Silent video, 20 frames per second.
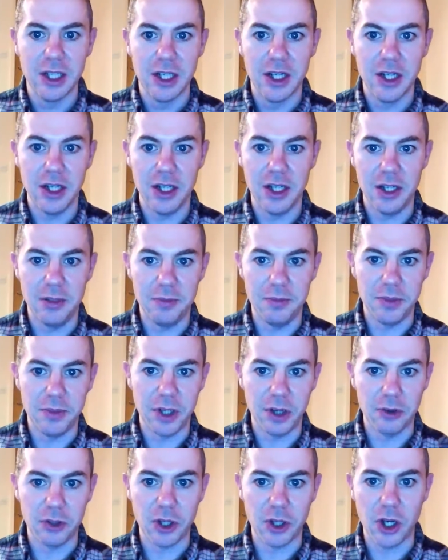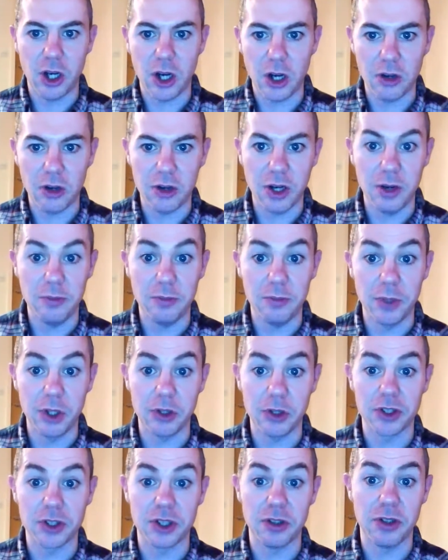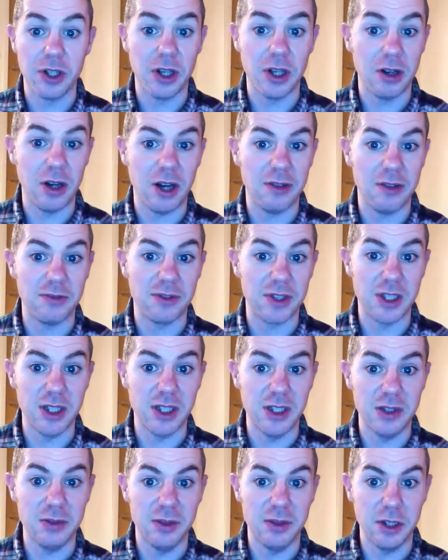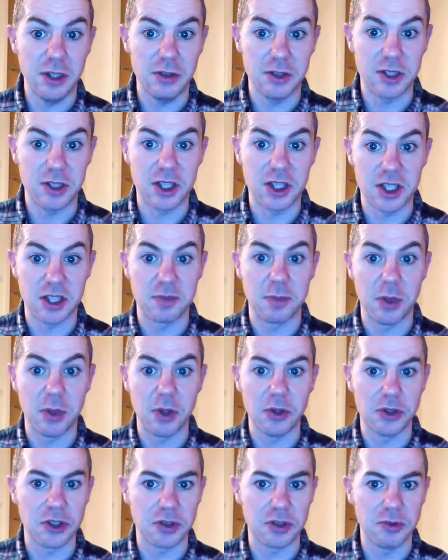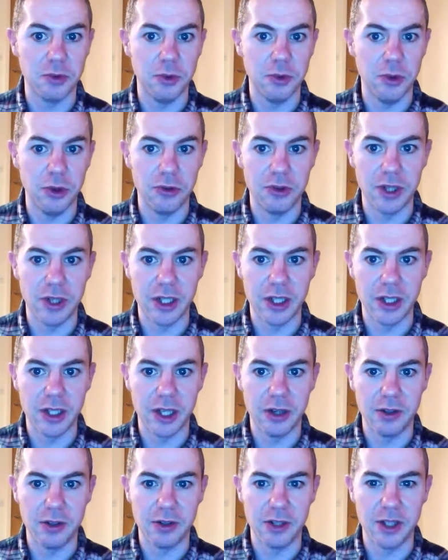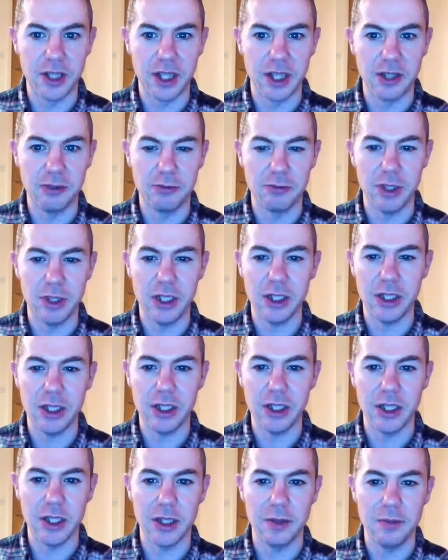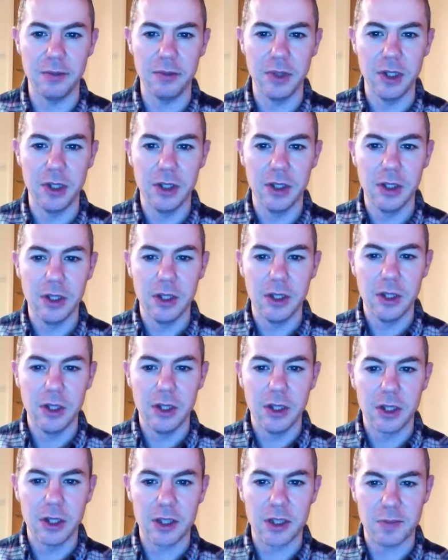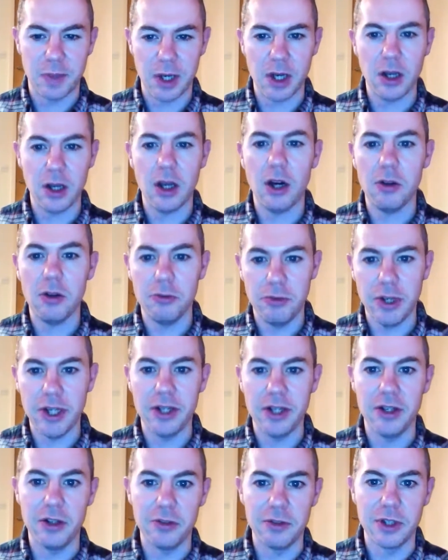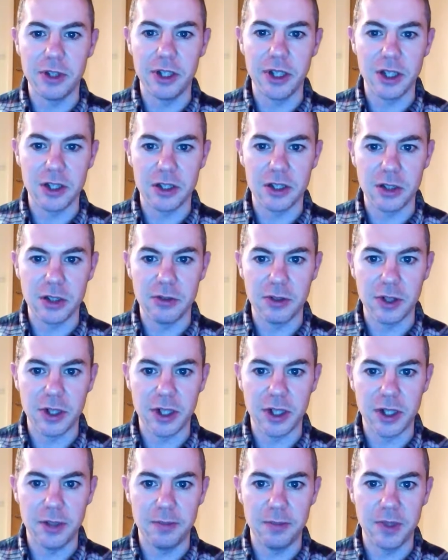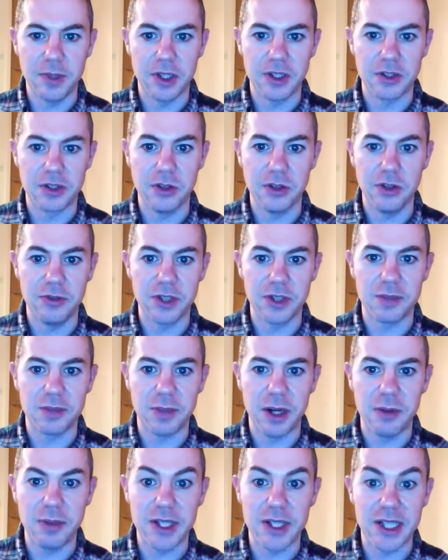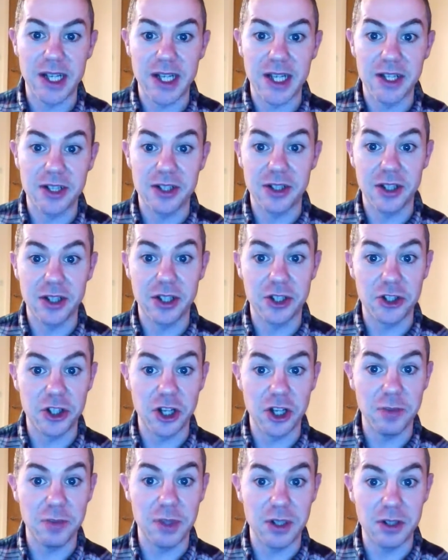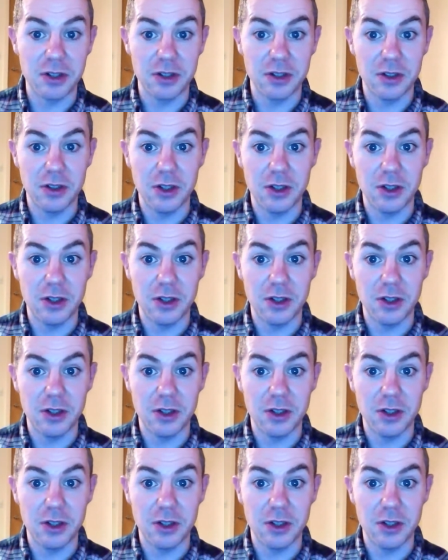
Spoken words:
the horror, and we also have the the spoils of war, really. And they really there's been a lot written over the years over the sort of experimentation that the German